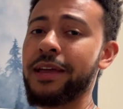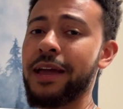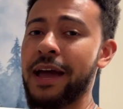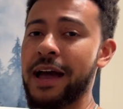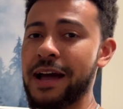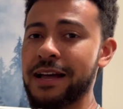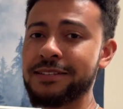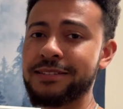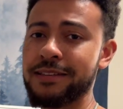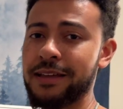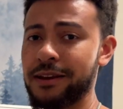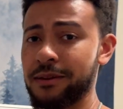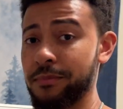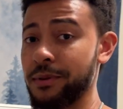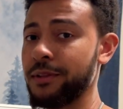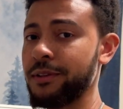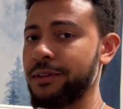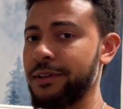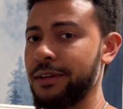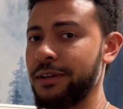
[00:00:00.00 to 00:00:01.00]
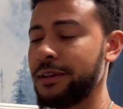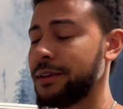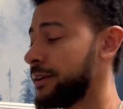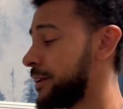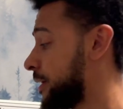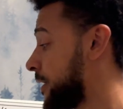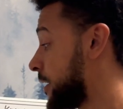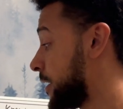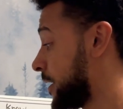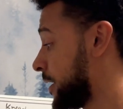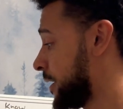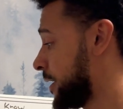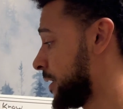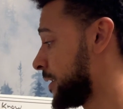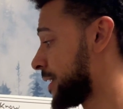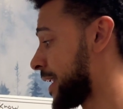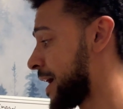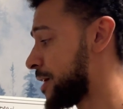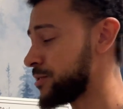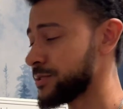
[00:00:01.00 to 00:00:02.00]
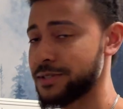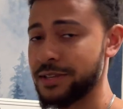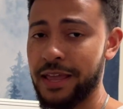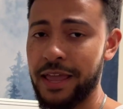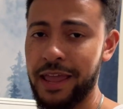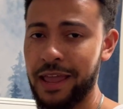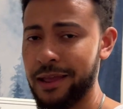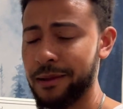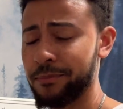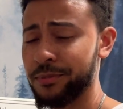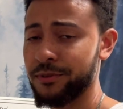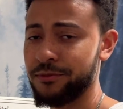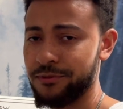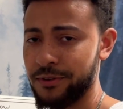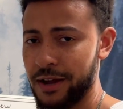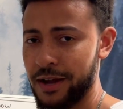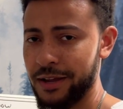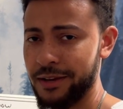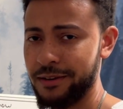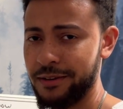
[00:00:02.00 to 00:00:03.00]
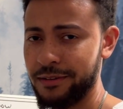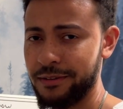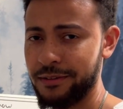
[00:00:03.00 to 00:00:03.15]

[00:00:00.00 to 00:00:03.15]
has that ability. Now it's amplified.